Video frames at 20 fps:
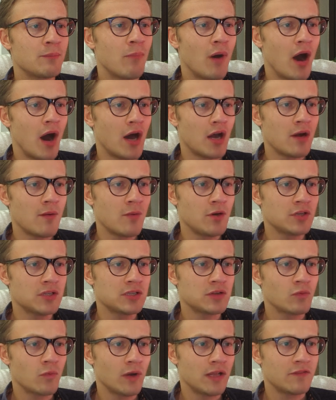bottom on
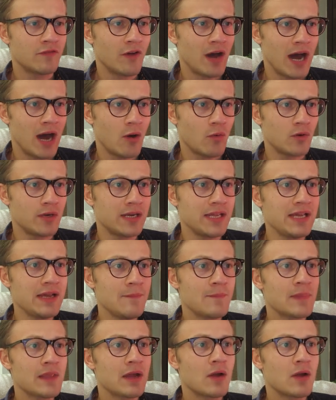the 12-hourly,